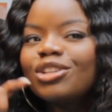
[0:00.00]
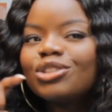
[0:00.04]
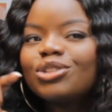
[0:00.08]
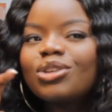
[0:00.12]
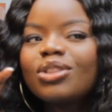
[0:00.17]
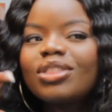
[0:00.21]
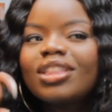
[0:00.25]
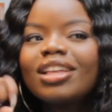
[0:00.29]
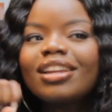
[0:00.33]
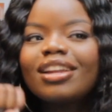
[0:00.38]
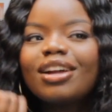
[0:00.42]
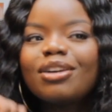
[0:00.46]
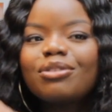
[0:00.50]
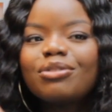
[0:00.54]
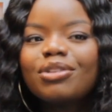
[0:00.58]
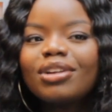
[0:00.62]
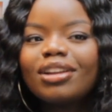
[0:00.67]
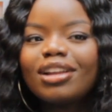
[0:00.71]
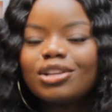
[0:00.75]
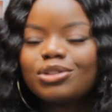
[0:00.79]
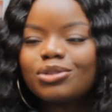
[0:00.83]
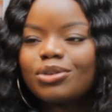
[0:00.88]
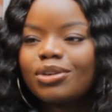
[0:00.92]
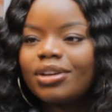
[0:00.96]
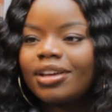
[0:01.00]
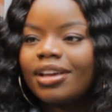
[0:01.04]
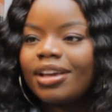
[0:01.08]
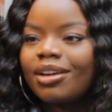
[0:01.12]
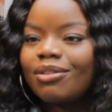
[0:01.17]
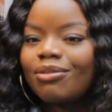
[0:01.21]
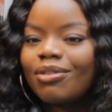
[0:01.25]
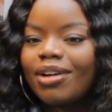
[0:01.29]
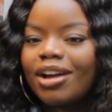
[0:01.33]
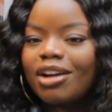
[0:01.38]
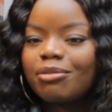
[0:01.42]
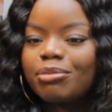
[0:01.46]
So then I realized,
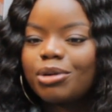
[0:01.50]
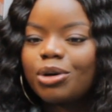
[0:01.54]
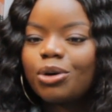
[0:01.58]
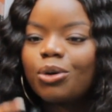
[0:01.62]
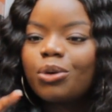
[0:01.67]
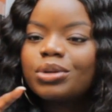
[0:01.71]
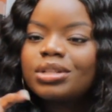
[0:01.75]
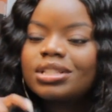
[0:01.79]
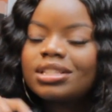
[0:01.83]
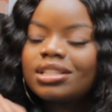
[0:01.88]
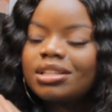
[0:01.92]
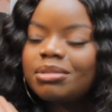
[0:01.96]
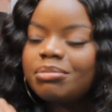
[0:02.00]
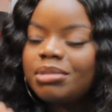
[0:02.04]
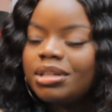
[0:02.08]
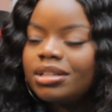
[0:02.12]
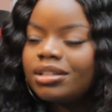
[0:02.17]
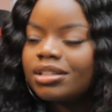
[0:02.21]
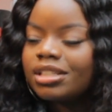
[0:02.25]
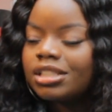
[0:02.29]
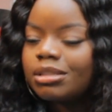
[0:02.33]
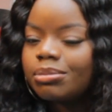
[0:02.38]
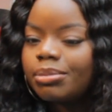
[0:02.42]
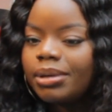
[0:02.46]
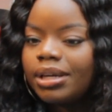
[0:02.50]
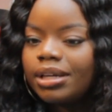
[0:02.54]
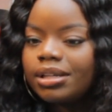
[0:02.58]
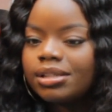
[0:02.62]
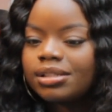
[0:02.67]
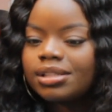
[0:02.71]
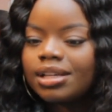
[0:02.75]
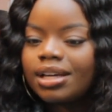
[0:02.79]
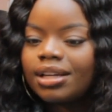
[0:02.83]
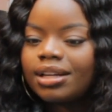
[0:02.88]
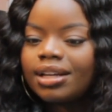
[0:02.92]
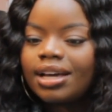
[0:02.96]
okay, right, I've been called into the media
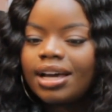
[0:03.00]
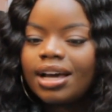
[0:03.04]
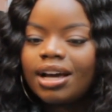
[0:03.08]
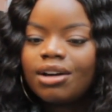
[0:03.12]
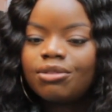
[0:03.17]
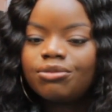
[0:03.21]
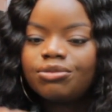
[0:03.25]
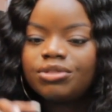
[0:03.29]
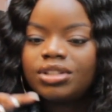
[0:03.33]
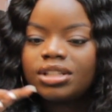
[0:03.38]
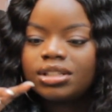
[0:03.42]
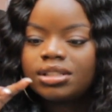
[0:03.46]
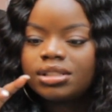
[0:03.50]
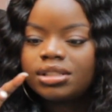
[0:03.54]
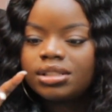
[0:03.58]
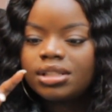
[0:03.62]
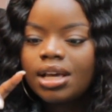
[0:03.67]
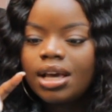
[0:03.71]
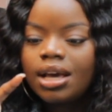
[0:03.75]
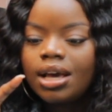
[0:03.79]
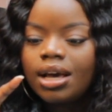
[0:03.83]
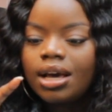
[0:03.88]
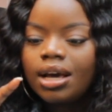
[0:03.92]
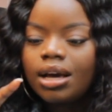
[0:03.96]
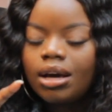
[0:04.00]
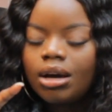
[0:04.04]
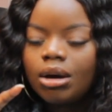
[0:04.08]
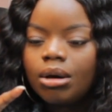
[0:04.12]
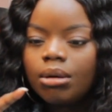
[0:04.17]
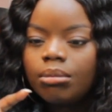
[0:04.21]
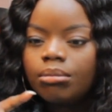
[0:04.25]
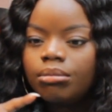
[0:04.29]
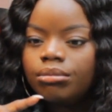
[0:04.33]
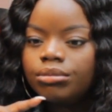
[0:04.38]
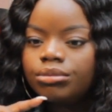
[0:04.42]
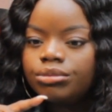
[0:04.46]
space and I have this
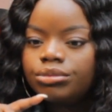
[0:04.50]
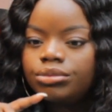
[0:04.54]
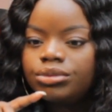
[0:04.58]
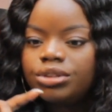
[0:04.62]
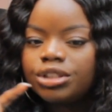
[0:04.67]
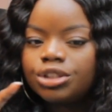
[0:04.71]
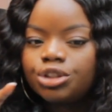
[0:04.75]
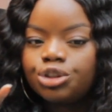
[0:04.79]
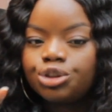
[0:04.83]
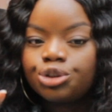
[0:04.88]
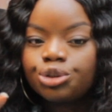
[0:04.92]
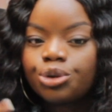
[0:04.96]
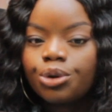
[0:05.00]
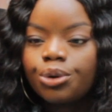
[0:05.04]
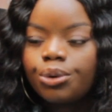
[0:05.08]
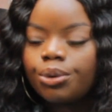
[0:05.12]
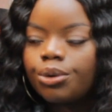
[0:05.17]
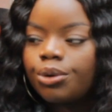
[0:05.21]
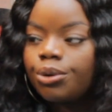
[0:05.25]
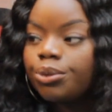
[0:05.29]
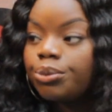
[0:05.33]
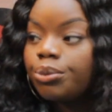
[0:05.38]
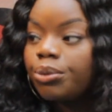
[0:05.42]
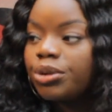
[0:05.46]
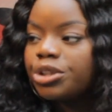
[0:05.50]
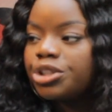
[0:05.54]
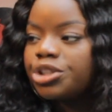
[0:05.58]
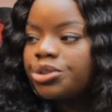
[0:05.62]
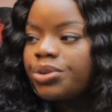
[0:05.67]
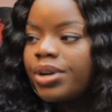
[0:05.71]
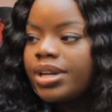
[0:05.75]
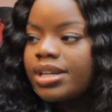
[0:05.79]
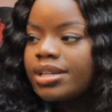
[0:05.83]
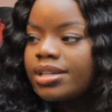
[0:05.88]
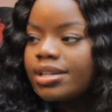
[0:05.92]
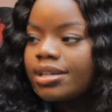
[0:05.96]
um, this show called What's
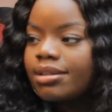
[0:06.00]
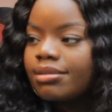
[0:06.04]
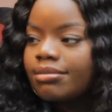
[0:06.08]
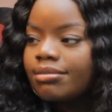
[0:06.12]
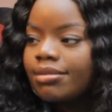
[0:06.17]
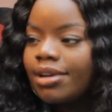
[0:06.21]
Trending,